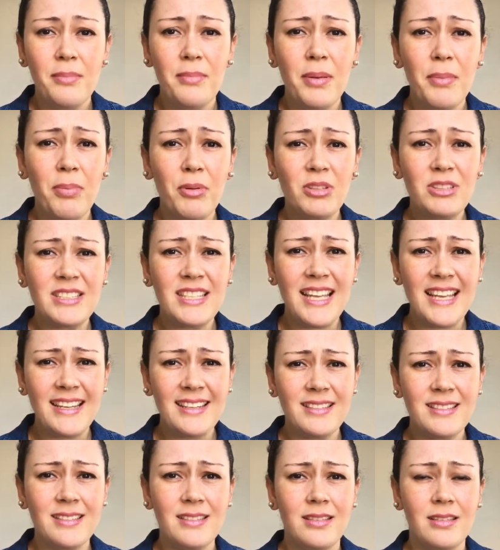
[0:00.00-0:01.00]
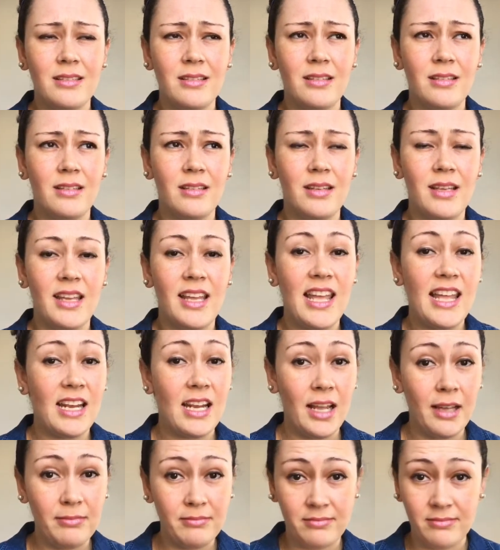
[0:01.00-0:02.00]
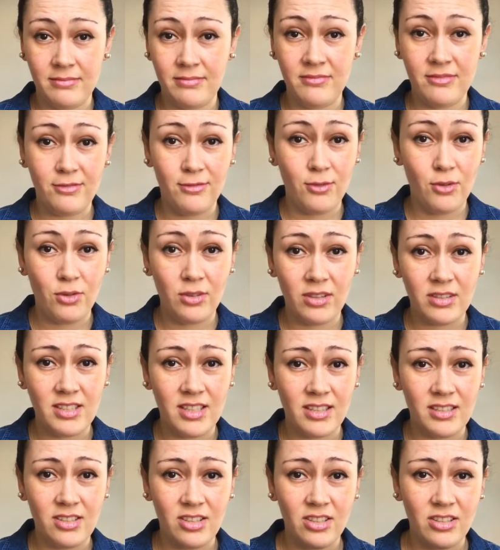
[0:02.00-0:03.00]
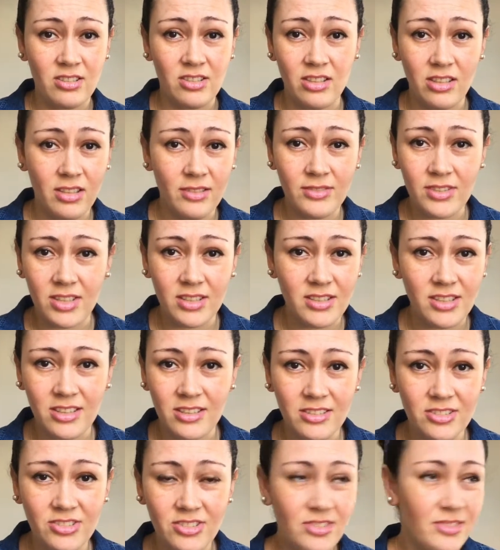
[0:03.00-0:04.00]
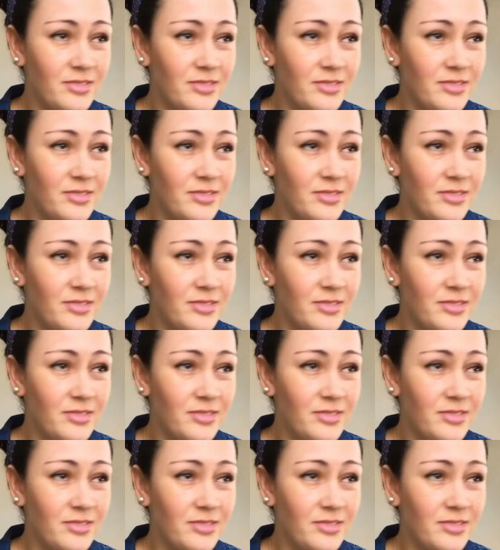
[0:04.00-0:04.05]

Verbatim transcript: people tend, and I'm for technology, I love technology,